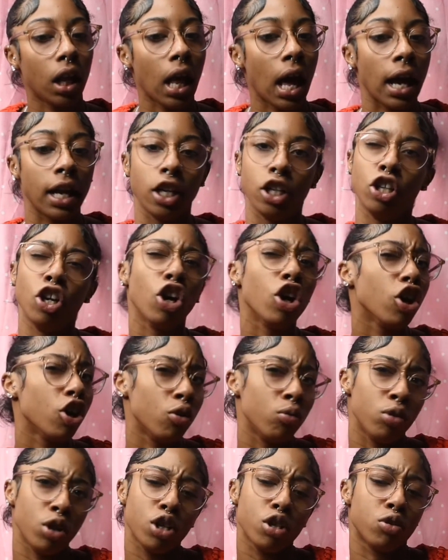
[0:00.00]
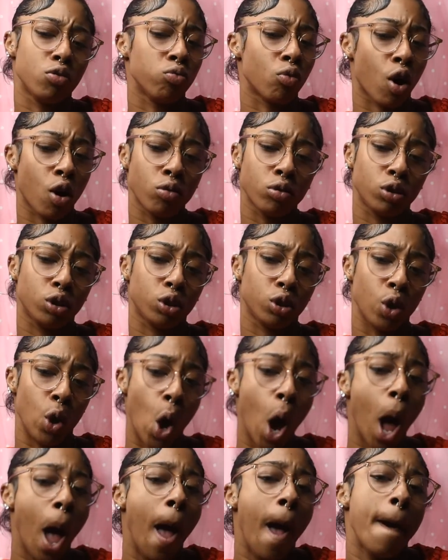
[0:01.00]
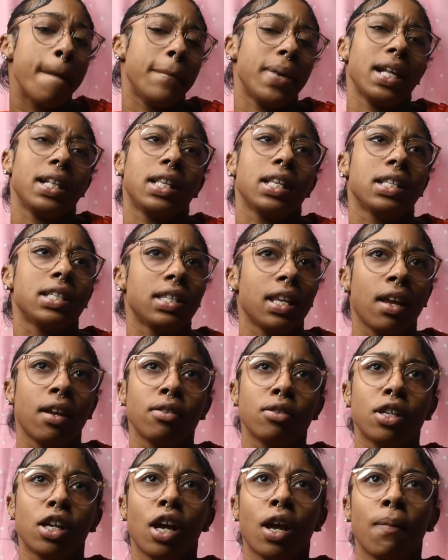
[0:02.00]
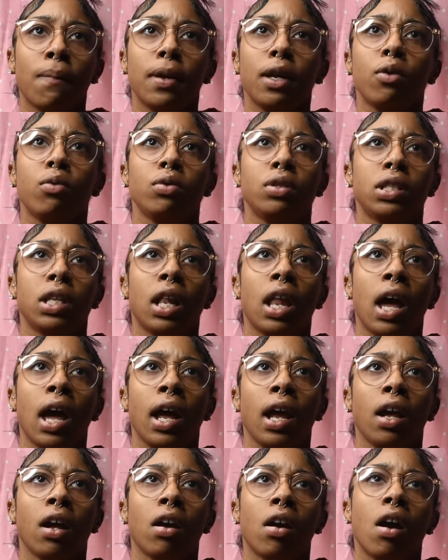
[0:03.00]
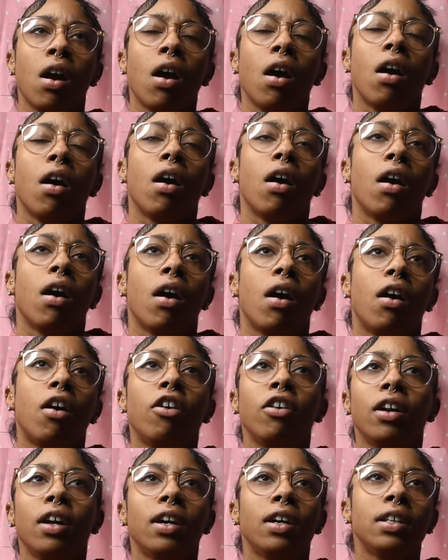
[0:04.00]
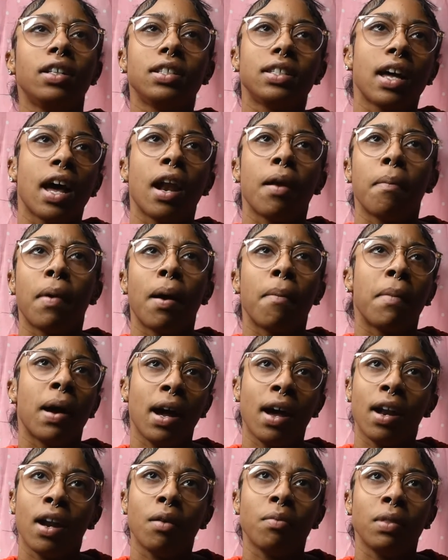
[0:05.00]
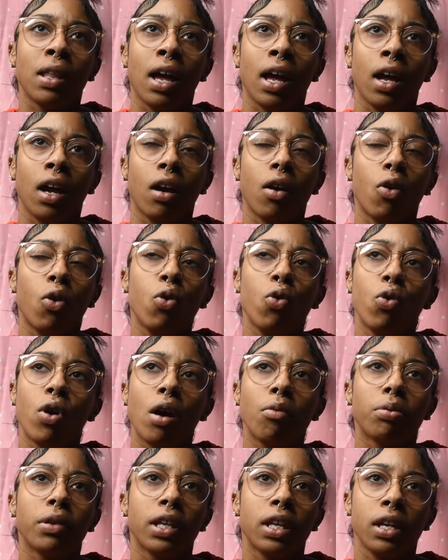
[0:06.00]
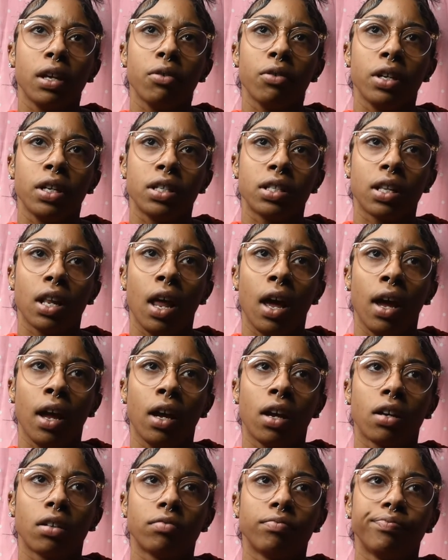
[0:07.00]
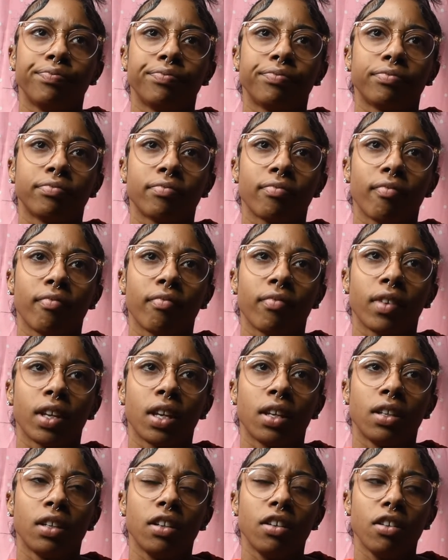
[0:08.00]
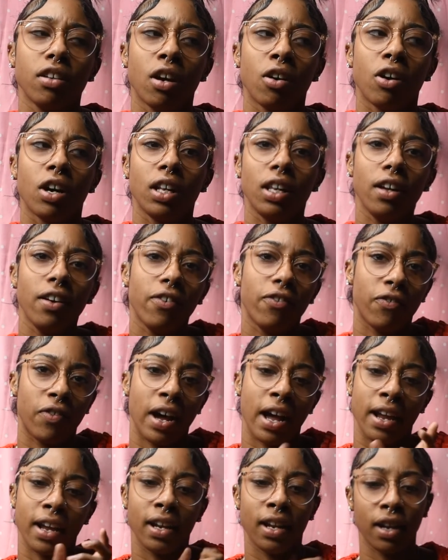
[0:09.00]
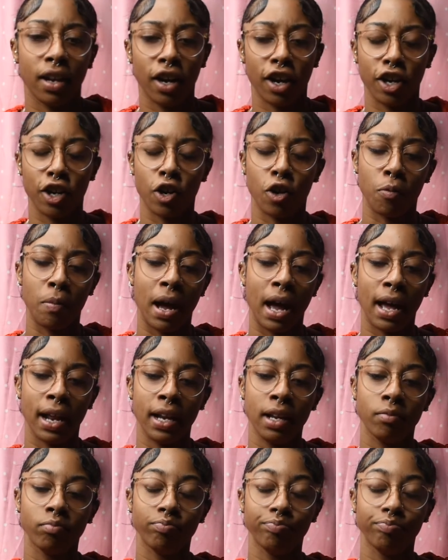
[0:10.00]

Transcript: Like, girl, what is wrong with you? But at the same time, it was like, on the other side of my mind, I'm like, oh, I'm curious. Like, you know, a little fire didn't hurt nobody.